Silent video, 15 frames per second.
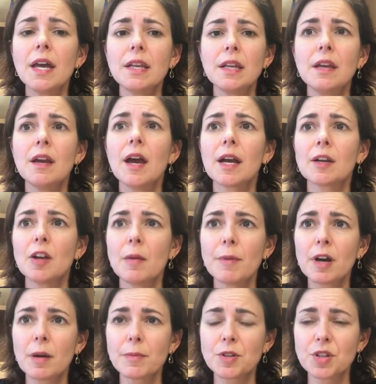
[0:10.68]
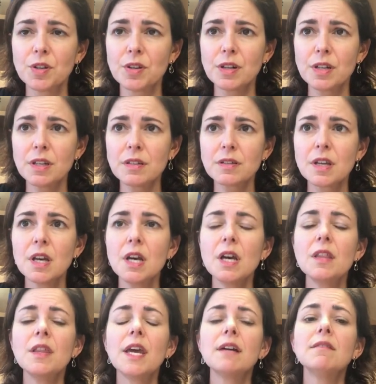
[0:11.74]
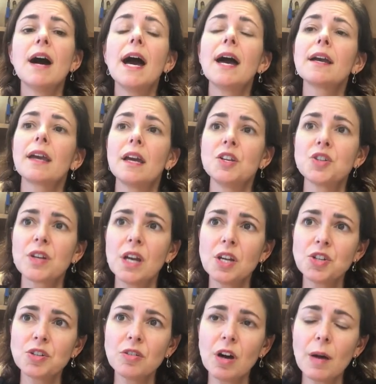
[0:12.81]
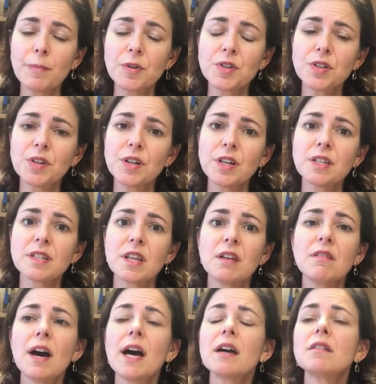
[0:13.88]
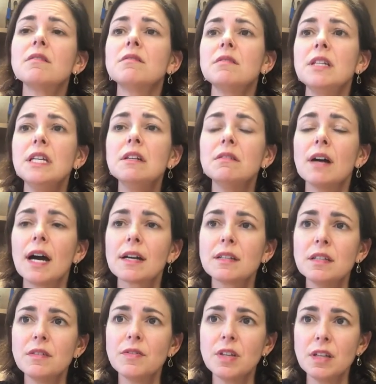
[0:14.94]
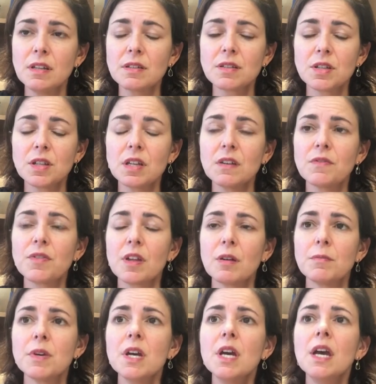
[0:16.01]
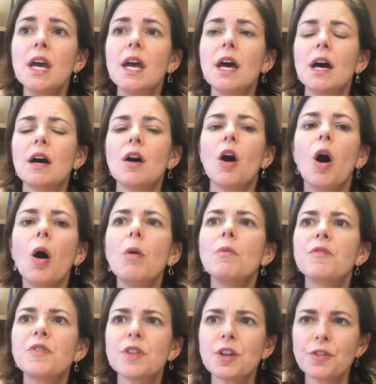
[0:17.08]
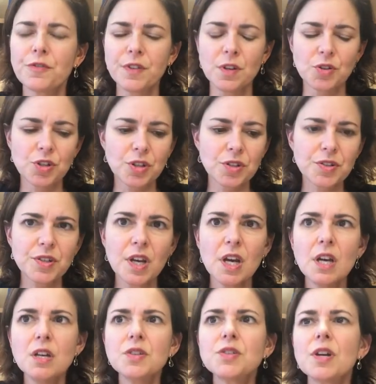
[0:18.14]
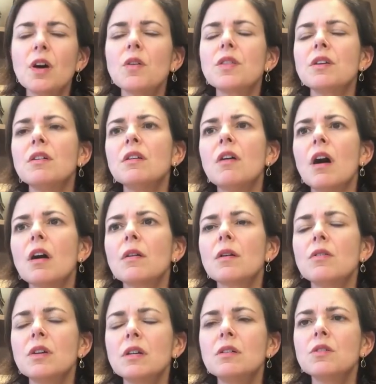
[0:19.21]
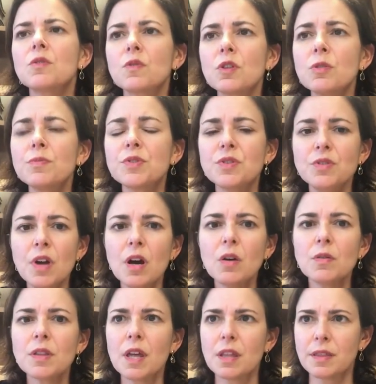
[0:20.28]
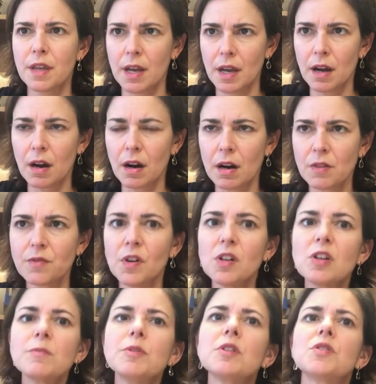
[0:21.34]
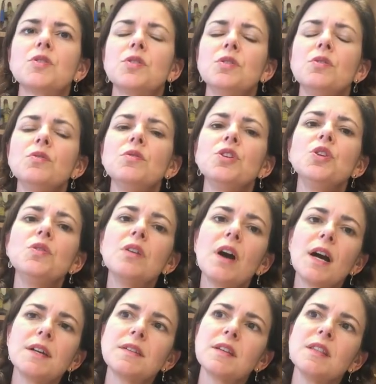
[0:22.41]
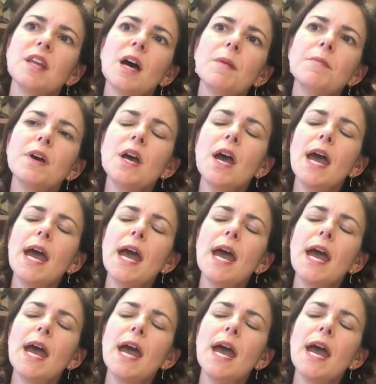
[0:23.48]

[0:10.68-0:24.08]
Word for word: any economic opportunities. They lack educational opportunities. They lack legal activities to give them uh, hope for their futures. So the legal are, legal groups know that they are vulnerable to utilizing them